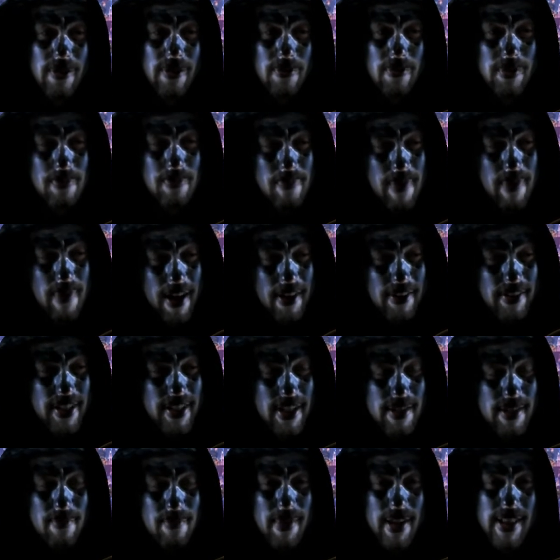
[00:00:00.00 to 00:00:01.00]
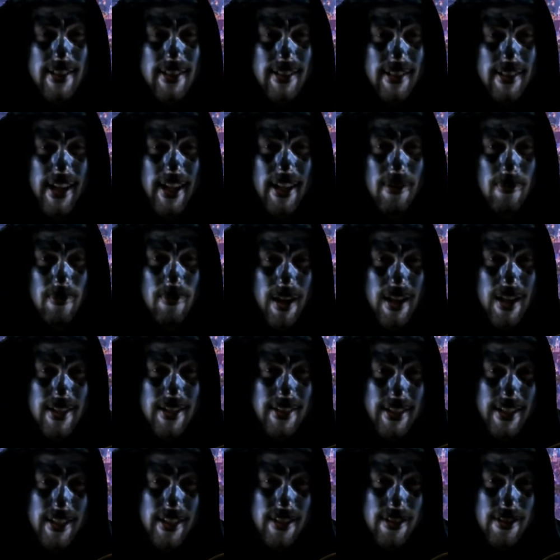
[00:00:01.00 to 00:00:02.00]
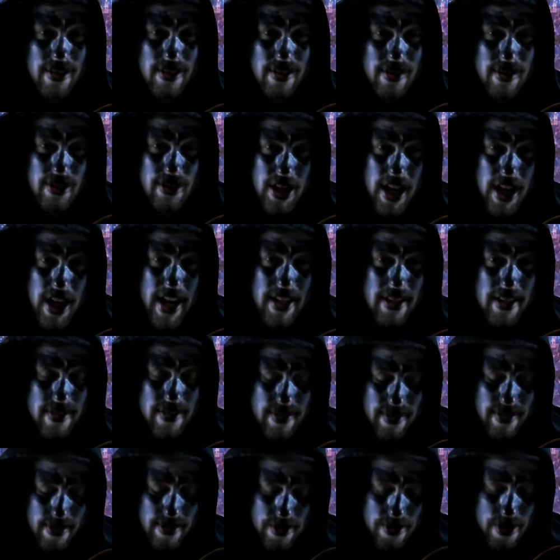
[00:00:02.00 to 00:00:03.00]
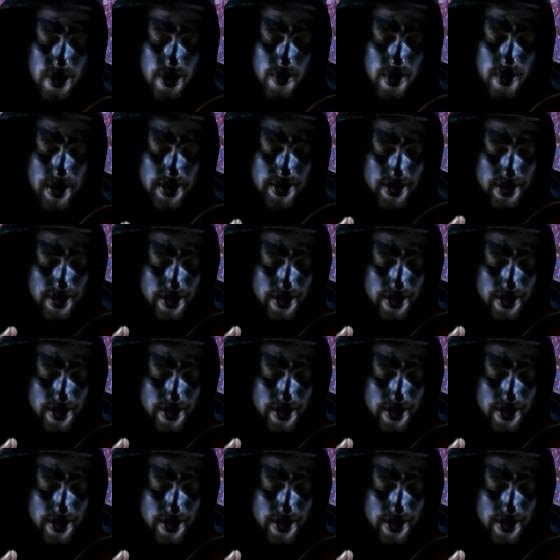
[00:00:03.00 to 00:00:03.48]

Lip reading: it was about 10 minutes later when I said, "Jade, you know what?